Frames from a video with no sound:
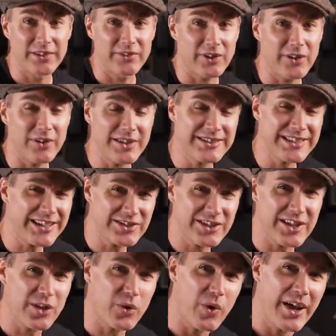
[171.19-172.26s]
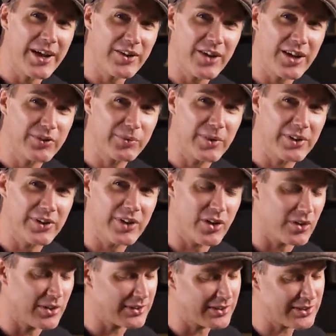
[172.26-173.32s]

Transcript: So it's actually quite a nice one to know.